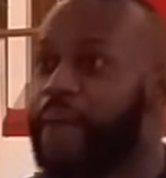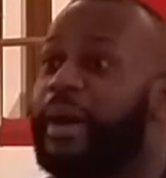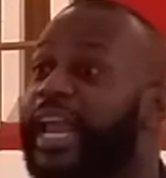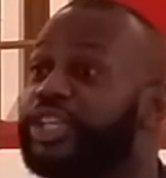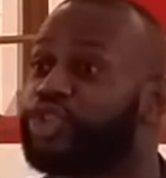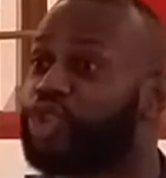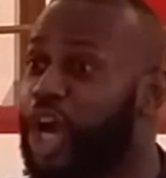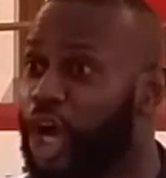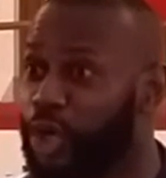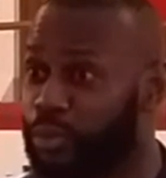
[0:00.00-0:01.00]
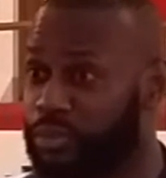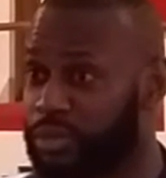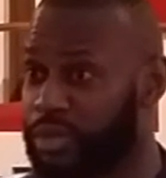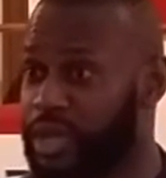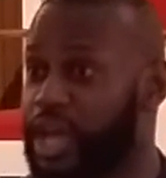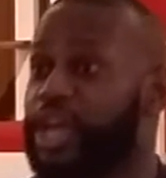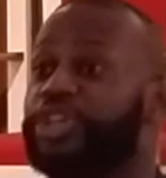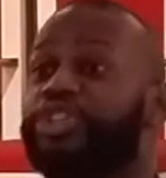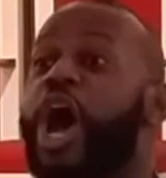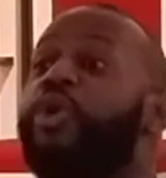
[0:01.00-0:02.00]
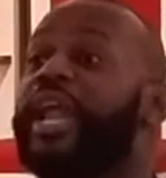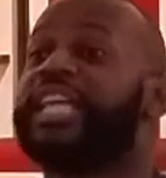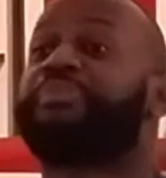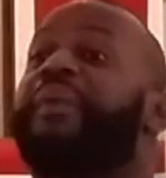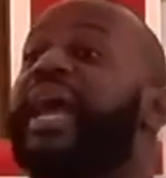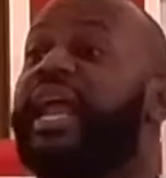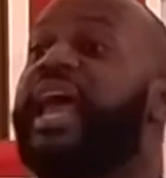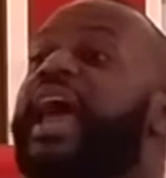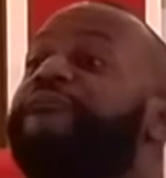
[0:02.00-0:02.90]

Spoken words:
But it's true. Don't expect